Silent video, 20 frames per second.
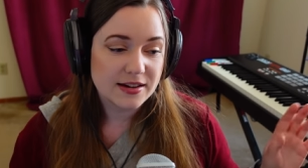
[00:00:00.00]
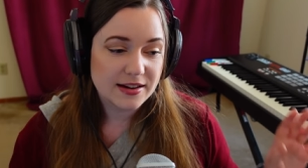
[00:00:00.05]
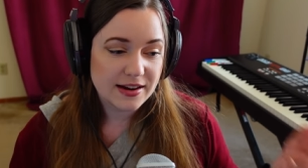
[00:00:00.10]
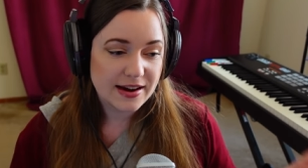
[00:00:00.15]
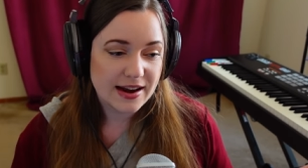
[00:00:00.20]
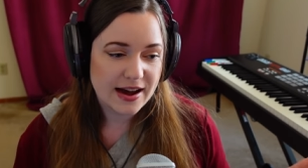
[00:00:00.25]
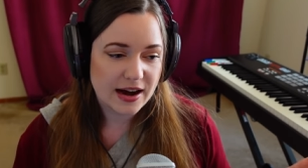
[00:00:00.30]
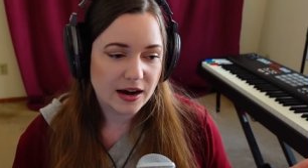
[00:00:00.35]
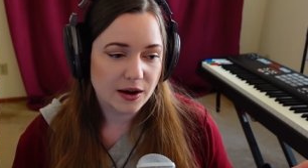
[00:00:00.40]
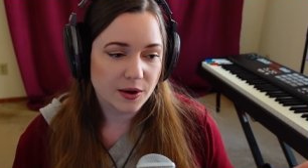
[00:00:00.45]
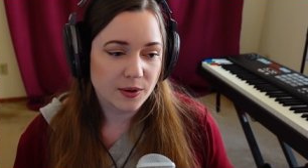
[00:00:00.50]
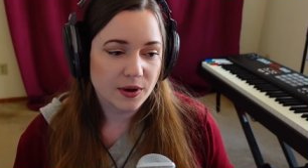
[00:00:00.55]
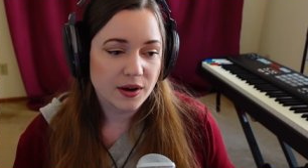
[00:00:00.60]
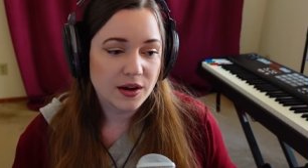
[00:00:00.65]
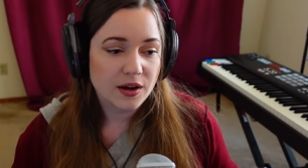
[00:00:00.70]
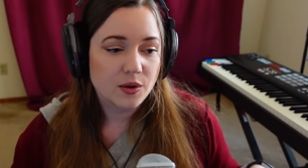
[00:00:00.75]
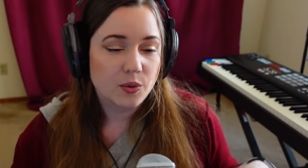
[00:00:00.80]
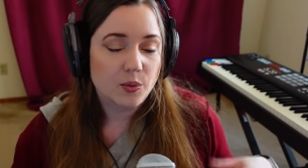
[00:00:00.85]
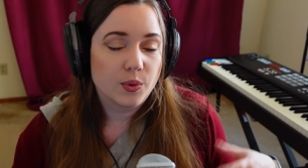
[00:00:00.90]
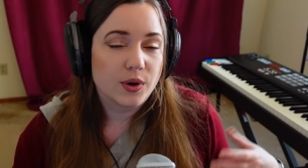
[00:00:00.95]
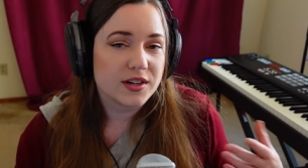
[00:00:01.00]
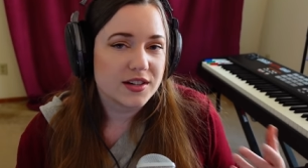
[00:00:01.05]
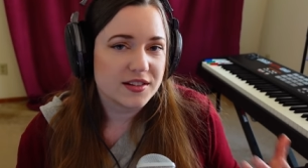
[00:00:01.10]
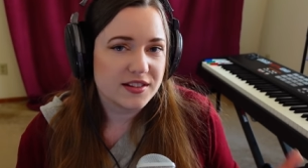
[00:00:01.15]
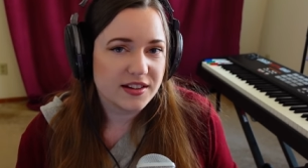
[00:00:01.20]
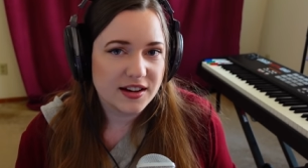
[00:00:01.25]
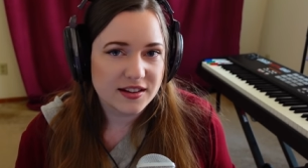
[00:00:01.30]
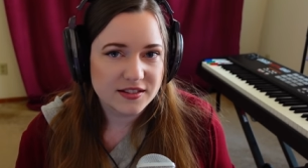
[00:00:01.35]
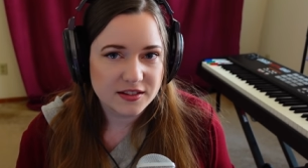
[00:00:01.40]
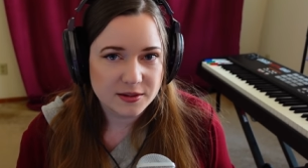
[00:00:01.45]
Now, what are
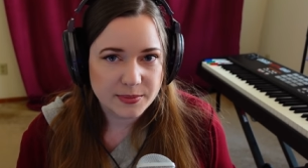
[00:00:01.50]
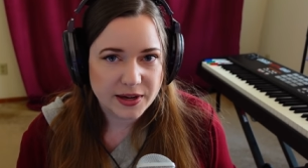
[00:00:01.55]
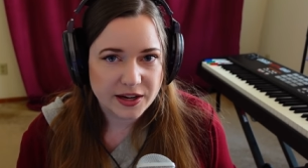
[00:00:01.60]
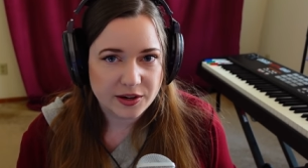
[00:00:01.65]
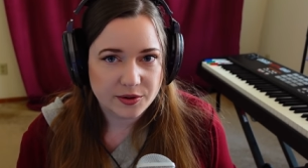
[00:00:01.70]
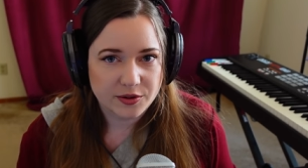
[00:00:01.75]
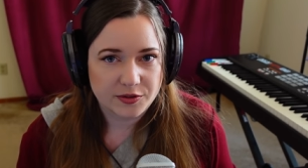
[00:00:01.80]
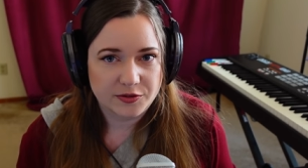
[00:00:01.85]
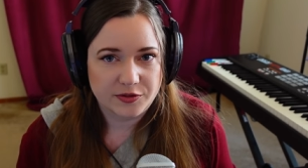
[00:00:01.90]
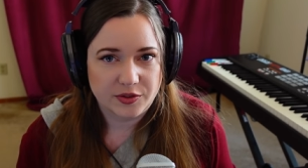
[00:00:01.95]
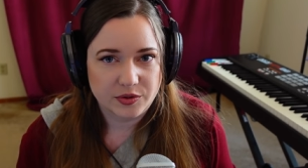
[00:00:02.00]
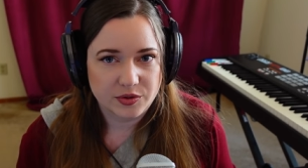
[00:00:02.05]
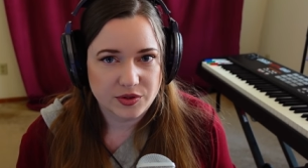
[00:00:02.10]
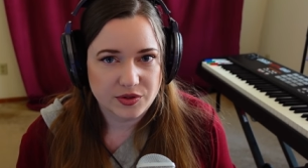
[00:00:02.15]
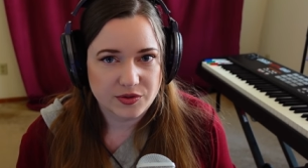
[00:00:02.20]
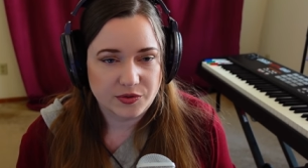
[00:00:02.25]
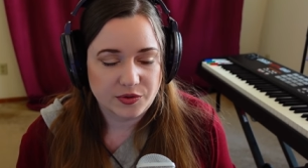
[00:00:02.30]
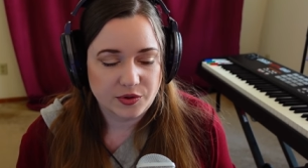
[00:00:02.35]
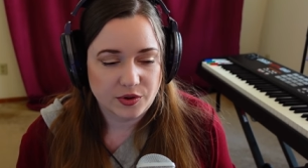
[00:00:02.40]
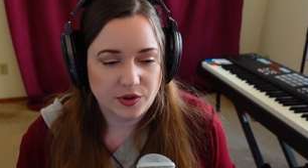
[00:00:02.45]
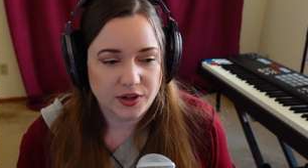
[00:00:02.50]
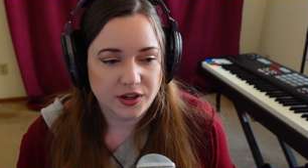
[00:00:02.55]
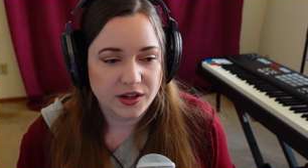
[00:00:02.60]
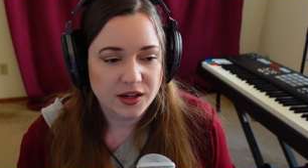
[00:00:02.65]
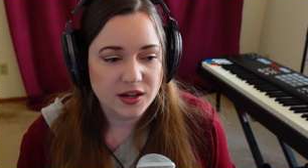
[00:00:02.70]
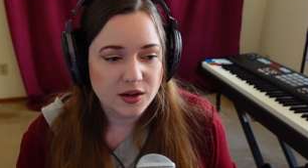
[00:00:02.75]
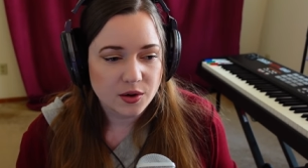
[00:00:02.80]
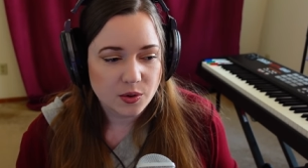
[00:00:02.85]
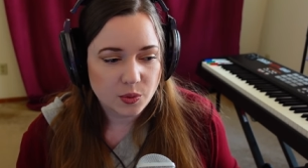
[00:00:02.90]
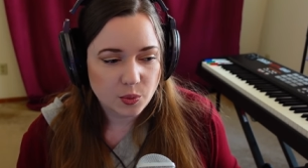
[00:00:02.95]
the other microphones for?
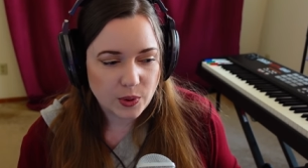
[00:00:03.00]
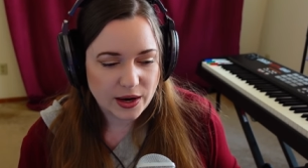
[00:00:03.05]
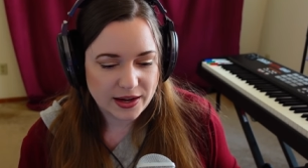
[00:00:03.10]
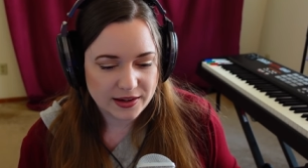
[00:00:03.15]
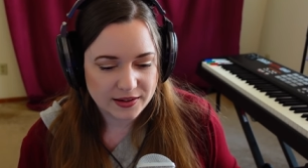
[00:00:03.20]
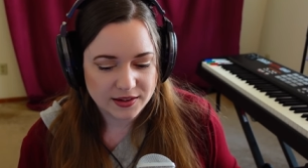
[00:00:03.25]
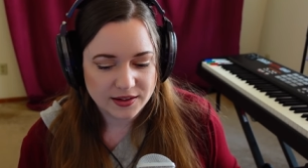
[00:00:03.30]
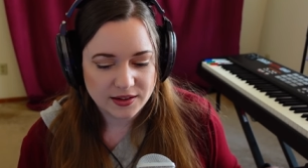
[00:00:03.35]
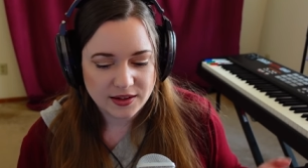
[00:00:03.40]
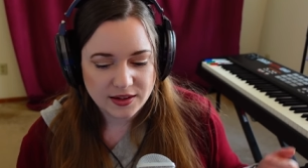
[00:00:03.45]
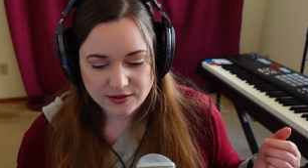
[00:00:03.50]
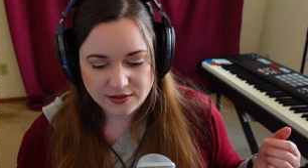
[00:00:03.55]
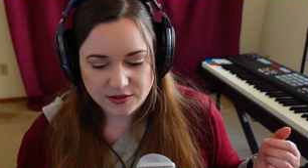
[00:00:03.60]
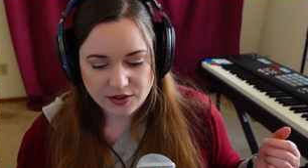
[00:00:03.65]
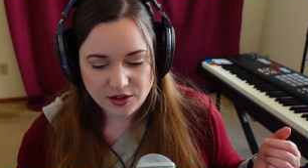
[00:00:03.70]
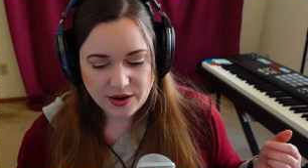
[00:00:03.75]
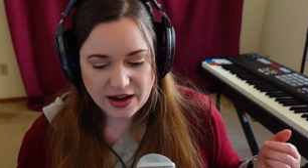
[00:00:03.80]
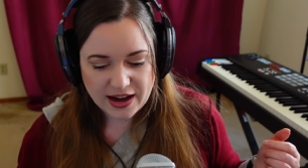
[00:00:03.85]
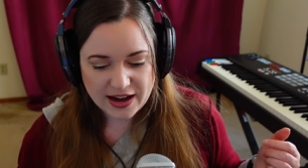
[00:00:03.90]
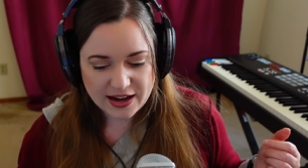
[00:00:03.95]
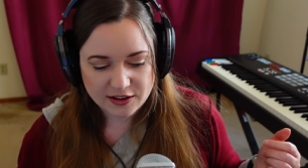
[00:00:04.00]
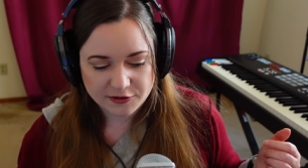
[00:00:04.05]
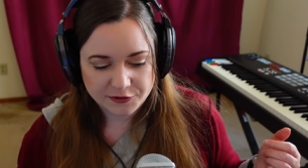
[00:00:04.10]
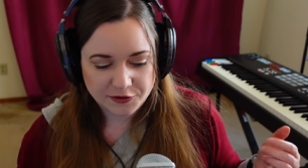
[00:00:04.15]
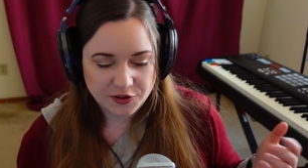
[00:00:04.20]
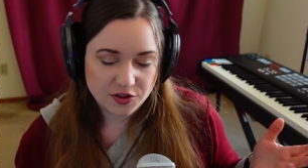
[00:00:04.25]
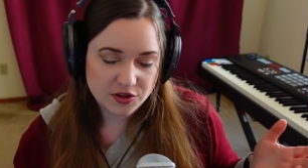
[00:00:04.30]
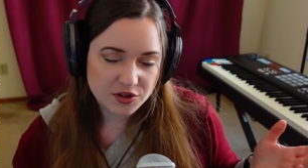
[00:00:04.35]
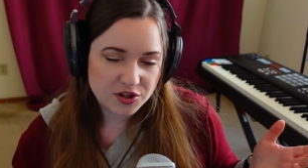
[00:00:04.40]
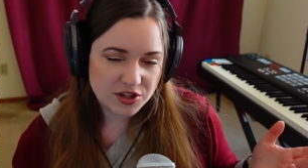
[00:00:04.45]
Well, you have
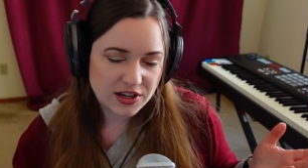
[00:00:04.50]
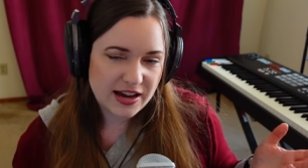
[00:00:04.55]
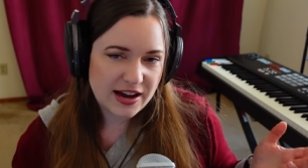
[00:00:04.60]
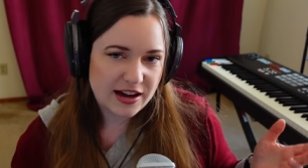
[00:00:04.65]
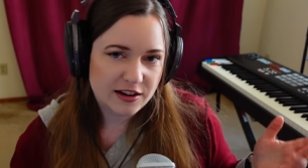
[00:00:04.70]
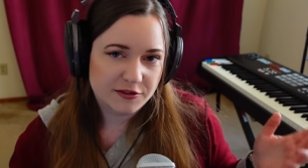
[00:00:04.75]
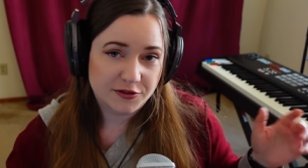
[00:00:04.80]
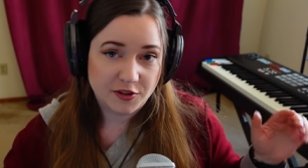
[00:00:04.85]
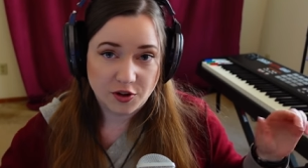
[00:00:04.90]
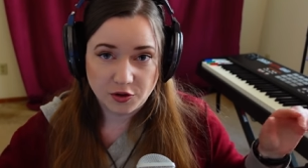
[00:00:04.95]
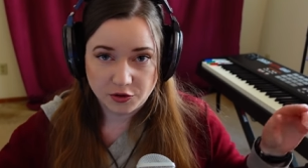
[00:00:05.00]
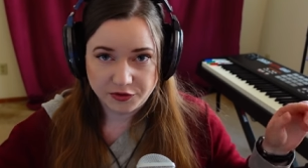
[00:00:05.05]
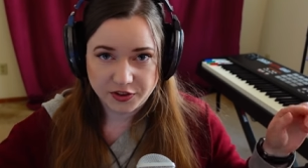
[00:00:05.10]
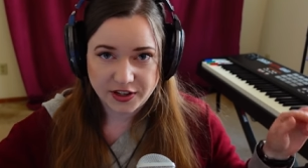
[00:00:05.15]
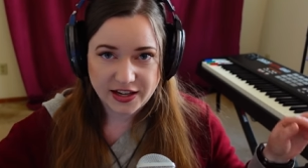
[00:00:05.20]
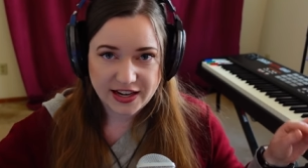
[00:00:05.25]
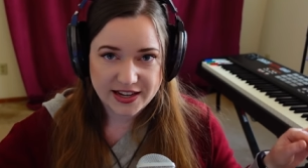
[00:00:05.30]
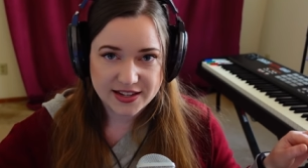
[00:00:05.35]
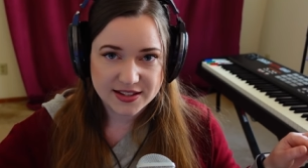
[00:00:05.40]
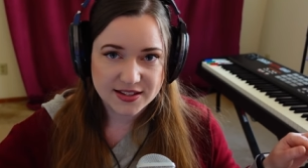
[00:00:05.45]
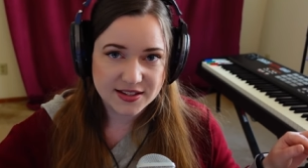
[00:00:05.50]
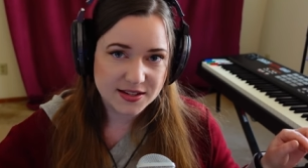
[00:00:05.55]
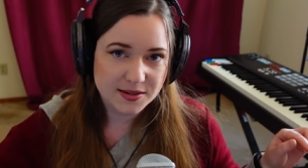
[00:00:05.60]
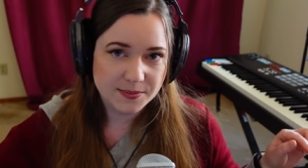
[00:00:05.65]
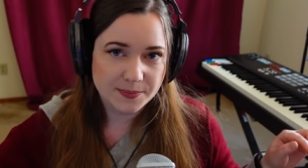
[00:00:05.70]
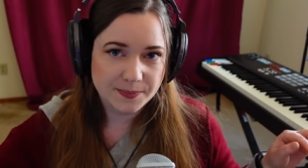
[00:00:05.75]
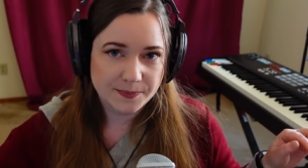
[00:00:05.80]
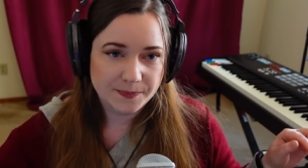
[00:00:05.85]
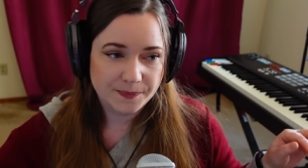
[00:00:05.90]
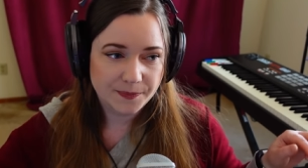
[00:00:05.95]
you usually have overheads
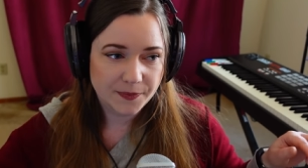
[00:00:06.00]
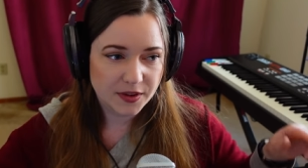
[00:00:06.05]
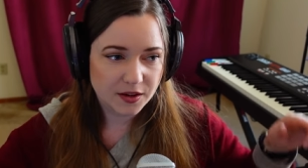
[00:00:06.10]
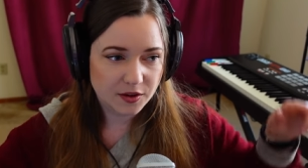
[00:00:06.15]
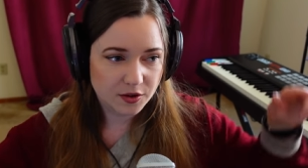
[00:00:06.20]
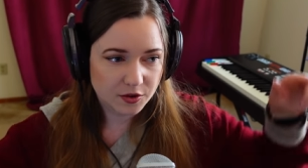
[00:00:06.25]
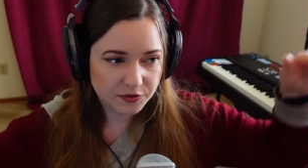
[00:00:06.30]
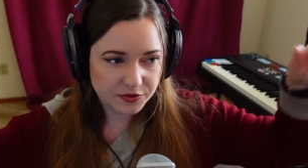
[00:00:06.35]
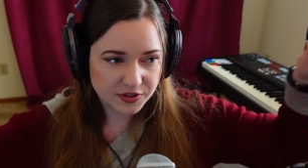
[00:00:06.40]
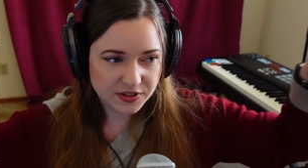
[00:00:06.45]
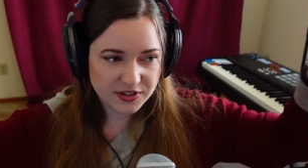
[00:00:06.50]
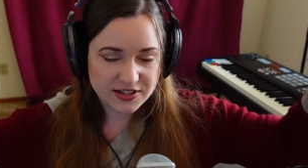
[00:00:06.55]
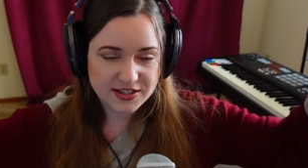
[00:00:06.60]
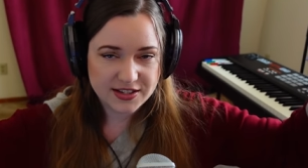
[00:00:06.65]
over the